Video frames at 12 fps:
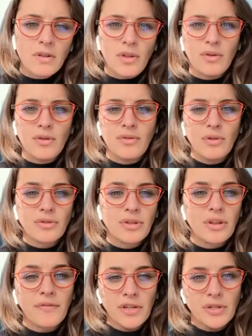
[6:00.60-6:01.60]
those, those are
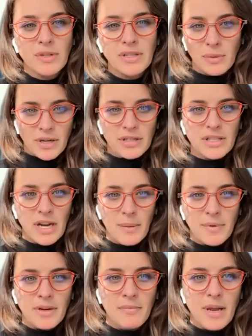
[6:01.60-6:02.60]
the first ones I wanted to stop
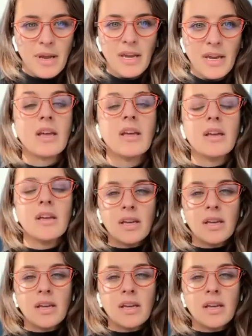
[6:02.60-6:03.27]
and maybe